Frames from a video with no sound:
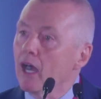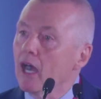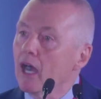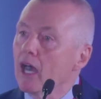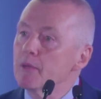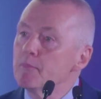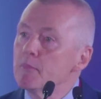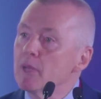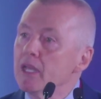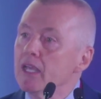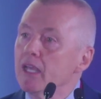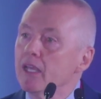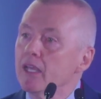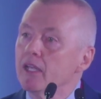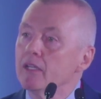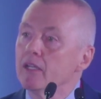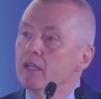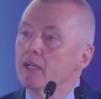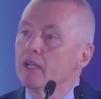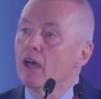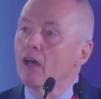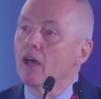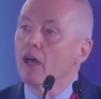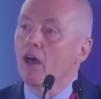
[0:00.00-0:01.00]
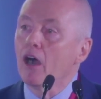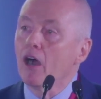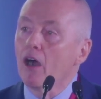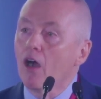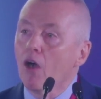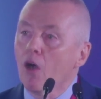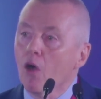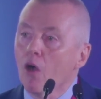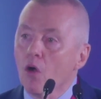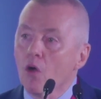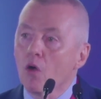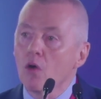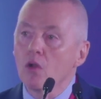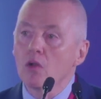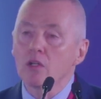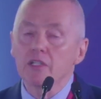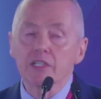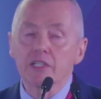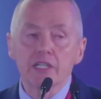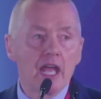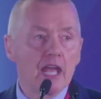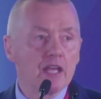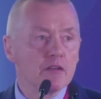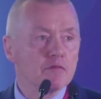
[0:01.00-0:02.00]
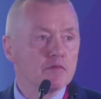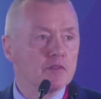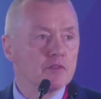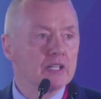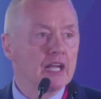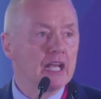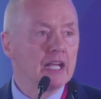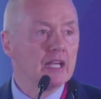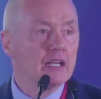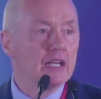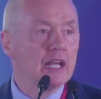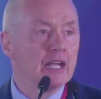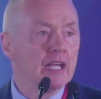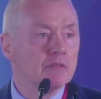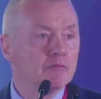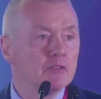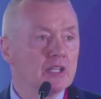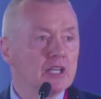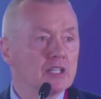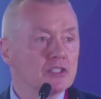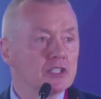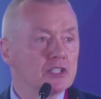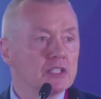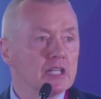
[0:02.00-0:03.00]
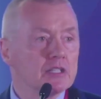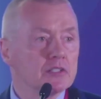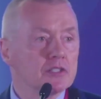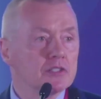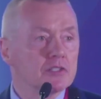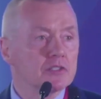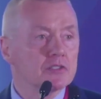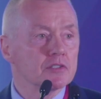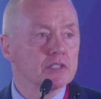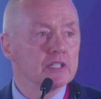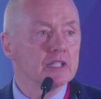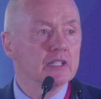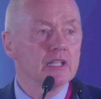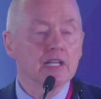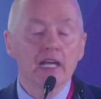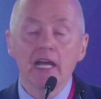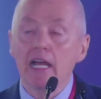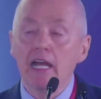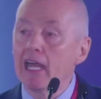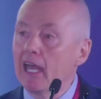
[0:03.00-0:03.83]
I mean all the aviation industry